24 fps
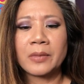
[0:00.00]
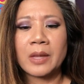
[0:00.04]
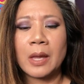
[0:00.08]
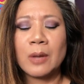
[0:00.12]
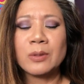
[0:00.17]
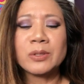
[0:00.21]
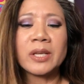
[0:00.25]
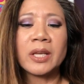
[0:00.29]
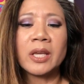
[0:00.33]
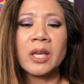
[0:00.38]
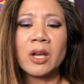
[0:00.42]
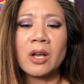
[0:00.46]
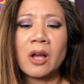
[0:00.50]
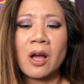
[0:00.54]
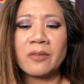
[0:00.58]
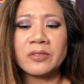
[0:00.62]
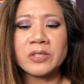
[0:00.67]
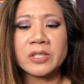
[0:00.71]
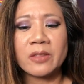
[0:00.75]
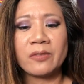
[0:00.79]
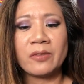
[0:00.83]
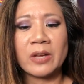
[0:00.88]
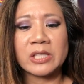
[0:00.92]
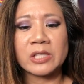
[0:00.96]
It was a kickoff
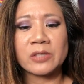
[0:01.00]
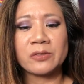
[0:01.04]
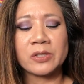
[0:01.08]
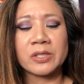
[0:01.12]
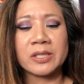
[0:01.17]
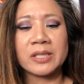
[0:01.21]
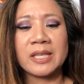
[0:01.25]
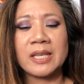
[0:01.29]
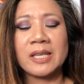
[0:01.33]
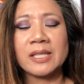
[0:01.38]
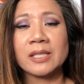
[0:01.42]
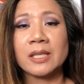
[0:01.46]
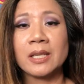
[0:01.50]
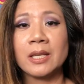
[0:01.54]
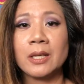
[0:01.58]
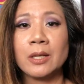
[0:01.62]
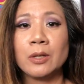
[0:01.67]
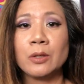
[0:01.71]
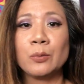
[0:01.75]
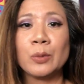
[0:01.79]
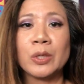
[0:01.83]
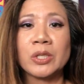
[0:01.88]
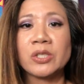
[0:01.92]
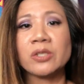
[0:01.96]
to the festival
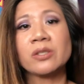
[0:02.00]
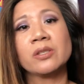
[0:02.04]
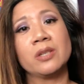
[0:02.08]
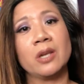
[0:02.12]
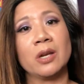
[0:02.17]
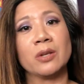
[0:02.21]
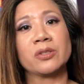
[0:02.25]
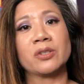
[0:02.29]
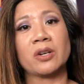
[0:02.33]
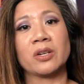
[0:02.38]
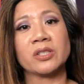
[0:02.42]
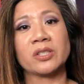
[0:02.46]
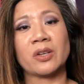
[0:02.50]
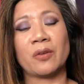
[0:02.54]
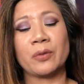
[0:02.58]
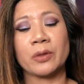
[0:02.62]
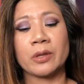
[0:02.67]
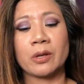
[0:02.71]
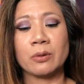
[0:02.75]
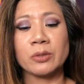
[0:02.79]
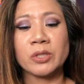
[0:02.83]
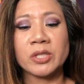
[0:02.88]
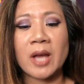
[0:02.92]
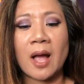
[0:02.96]
season, which starts off
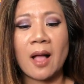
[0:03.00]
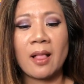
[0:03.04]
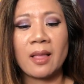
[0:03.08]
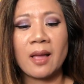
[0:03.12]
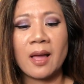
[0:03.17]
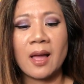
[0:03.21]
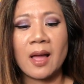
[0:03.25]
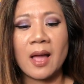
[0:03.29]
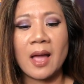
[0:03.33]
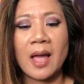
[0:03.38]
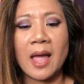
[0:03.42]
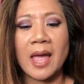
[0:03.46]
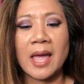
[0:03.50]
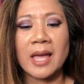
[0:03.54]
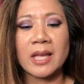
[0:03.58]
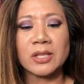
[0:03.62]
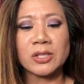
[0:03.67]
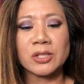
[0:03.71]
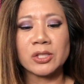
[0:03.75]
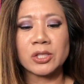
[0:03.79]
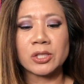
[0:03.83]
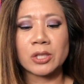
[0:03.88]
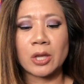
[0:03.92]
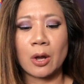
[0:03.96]
with Coachella.
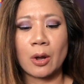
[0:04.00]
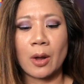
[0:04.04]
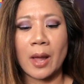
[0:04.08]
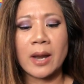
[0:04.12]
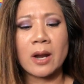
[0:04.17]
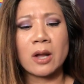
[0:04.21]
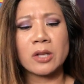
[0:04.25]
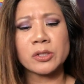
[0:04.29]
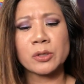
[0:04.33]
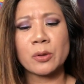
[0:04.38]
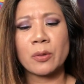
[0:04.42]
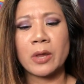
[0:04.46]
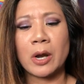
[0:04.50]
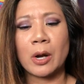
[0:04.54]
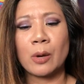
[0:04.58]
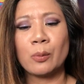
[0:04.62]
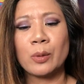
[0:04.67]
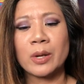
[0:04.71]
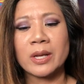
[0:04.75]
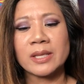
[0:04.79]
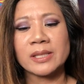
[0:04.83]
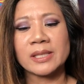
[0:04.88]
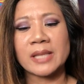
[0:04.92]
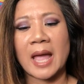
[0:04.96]
And also there
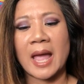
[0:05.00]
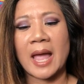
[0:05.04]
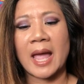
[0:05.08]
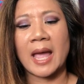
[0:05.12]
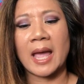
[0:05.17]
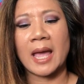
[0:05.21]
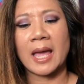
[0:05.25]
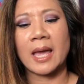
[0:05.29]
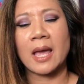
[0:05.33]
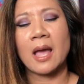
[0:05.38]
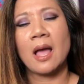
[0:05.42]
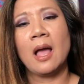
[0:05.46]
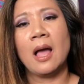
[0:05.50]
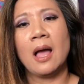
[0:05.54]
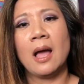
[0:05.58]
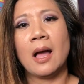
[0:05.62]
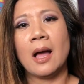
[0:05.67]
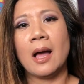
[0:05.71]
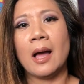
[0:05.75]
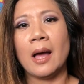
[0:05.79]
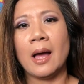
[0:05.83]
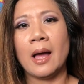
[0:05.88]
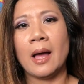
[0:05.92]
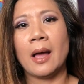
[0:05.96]
was a
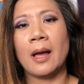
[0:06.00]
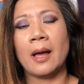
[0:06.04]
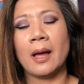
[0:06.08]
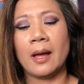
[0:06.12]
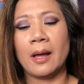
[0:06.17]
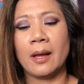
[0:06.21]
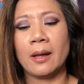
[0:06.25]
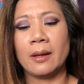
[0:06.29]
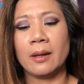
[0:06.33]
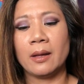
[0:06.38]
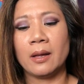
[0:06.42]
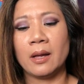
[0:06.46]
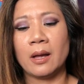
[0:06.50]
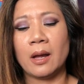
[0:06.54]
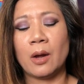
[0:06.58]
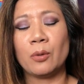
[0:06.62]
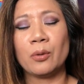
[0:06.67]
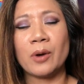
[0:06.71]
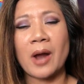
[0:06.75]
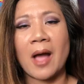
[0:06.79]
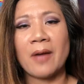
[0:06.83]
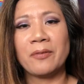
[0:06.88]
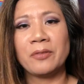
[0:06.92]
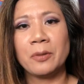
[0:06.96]

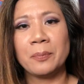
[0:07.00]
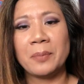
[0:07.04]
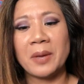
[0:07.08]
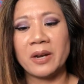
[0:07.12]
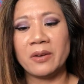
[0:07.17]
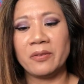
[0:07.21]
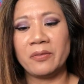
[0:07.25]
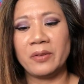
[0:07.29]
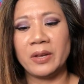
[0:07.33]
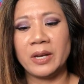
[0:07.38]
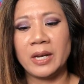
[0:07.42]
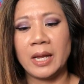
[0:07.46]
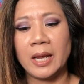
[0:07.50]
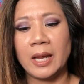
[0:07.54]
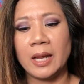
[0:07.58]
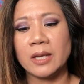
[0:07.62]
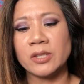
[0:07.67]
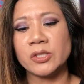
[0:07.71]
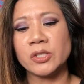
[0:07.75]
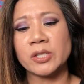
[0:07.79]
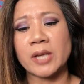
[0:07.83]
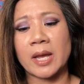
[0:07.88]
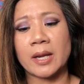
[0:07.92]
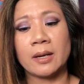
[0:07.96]
raffle
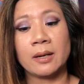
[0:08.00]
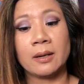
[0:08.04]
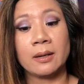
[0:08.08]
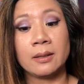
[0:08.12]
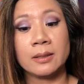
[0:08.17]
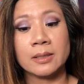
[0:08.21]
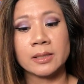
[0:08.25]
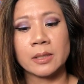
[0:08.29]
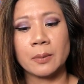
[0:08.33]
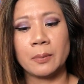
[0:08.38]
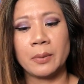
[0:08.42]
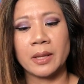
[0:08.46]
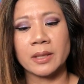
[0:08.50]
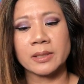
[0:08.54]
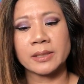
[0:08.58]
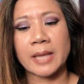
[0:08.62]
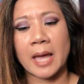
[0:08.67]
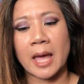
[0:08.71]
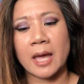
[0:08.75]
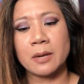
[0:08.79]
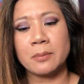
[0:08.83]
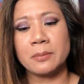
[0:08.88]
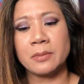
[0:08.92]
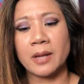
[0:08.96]
benefiting Shannon Elizabeth's
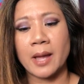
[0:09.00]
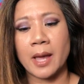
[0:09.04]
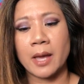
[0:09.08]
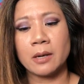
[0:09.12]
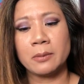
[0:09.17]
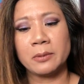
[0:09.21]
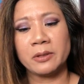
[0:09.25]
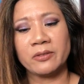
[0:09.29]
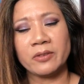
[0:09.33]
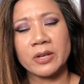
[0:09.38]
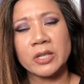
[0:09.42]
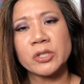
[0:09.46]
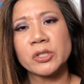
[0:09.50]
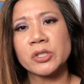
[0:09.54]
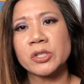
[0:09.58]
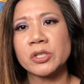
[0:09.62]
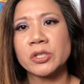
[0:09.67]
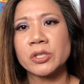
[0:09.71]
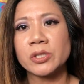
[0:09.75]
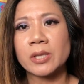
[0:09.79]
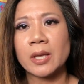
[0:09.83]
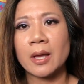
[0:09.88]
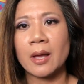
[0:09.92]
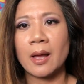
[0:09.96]
Animal
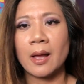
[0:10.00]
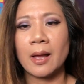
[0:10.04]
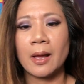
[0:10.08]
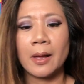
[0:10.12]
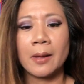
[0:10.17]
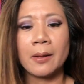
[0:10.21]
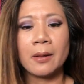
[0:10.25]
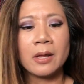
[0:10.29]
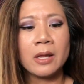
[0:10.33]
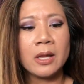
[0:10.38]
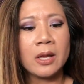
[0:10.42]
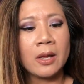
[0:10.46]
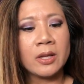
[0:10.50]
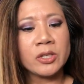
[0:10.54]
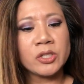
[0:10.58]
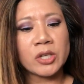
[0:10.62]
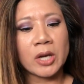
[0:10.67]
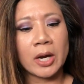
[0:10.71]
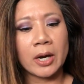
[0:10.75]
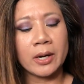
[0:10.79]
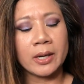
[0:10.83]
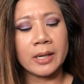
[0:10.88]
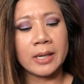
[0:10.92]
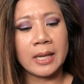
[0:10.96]
Avengers
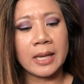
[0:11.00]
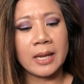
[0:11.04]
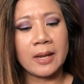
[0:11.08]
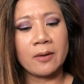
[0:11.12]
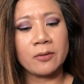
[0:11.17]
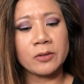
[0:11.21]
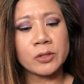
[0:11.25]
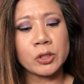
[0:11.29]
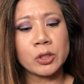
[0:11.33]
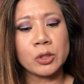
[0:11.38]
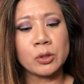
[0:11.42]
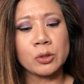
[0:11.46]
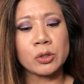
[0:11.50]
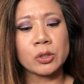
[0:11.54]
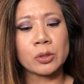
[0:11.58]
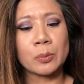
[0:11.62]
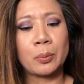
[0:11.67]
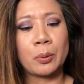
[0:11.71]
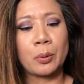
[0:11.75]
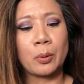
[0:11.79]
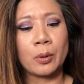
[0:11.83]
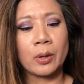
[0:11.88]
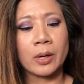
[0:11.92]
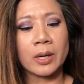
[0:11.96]
charity to
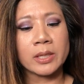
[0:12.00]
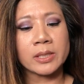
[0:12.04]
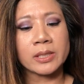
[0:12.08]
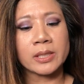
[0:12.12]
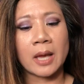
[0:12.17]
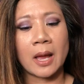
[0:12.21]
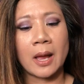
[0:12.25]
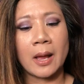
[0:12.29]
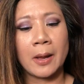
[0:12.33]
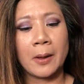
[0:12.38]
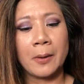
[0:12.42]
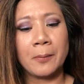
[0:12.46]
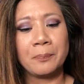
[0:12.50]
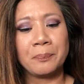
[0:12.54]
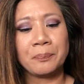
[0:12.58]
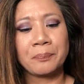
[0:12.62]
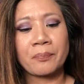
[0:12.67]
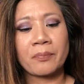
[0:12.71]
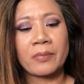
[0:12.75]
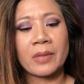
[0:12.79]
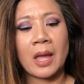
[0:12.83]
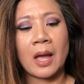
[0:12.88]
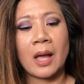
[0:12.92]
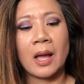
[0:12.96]
support
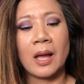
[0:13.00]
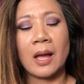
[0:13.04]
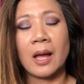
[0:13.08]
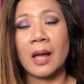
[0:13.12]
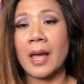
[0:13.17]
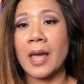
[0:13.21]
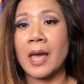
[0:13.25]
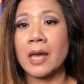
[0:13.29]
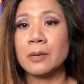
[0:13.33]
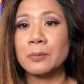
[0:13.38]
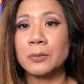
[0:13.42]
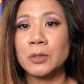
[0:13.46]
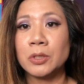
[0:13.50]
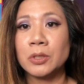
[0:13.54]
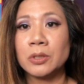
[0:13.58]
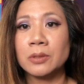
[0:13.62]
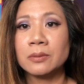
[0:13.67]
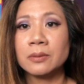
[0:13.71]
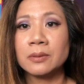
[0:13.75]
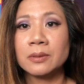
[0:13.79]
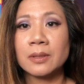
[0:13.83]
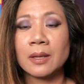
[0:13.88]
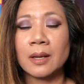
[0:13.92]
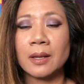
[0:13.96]
animal